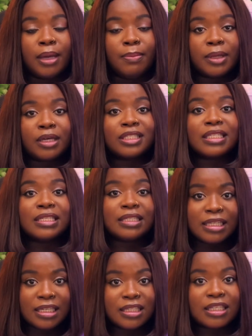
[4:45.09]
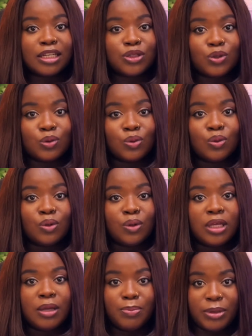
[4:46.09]
because it's easier to
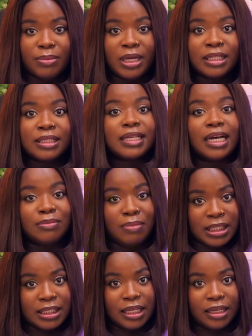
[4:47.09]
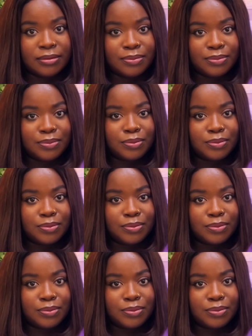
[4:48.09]
implement and maintain.